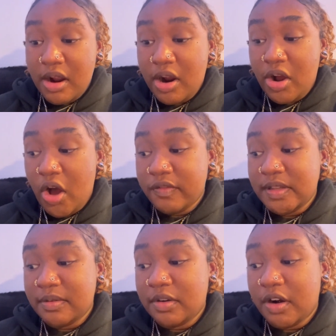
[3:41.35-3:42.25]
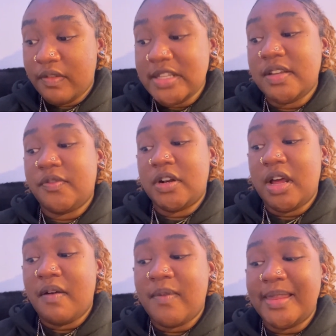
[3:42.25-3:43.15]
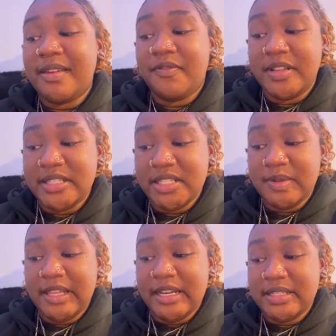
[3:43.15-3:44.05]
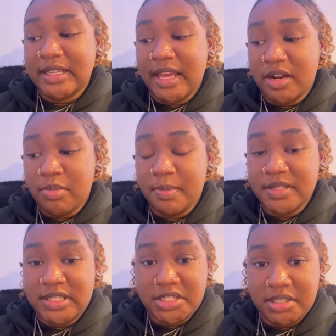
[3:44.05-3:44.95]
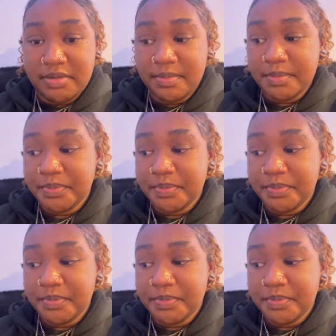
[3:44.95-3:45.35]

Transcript: are often arrested for nonviolent offenses related to cannabis possession.